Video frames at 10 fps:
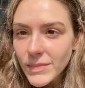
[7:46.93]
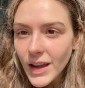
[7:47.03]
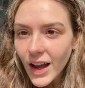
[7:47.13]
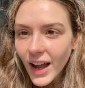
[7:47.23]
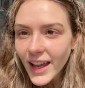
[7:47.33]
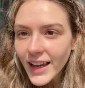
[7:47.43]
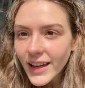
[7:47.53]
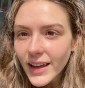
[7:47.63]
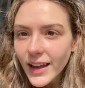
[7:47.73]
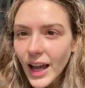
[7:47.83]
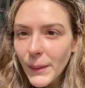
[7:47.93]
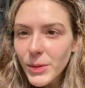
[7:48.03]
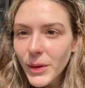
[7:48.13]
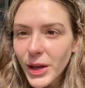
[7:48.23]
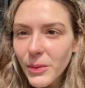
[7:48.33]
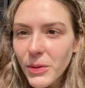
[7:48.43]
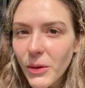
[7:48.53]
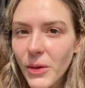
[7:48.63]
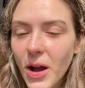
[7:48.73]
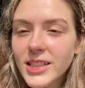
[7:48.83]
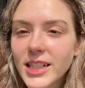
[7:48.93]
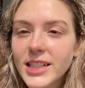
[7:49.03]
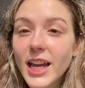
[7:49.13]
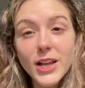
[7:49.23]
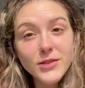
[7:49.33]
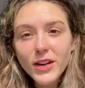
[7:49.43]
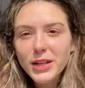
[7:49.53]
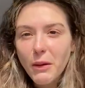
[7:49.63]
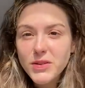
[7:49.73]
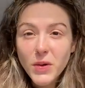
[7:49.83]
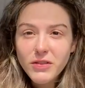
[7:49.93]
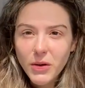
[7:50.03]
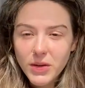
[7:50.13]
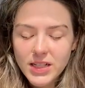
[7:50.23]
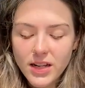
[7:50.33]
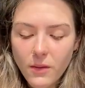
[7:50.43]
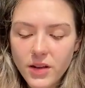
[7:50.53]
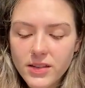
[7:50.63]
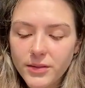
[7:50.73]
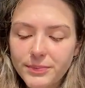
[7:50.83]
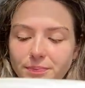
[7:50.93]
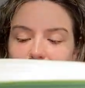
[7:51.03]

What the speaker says: Hi. Happy make up your own holiday day. It's funny, I was wondering what today was.